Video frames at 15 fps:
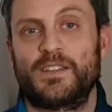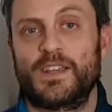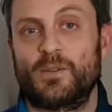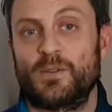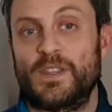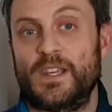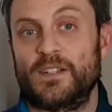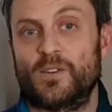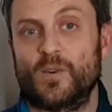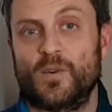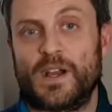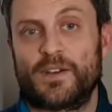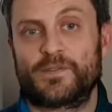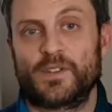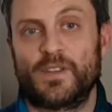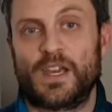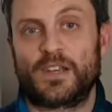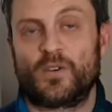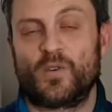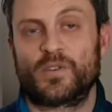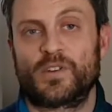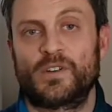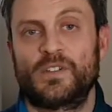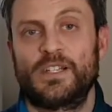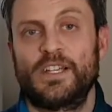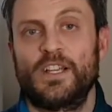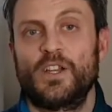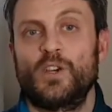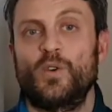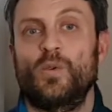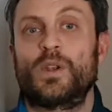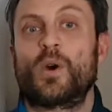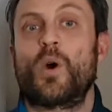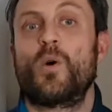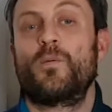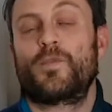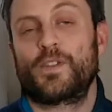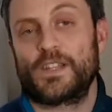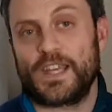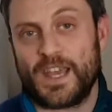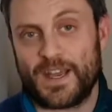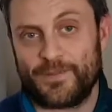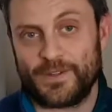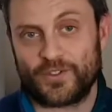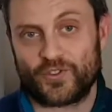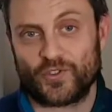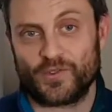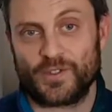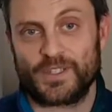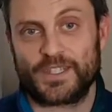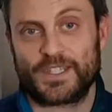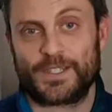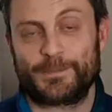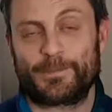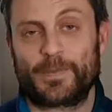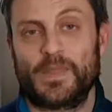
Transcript: they would then go after that owner who would hopefully have insurance.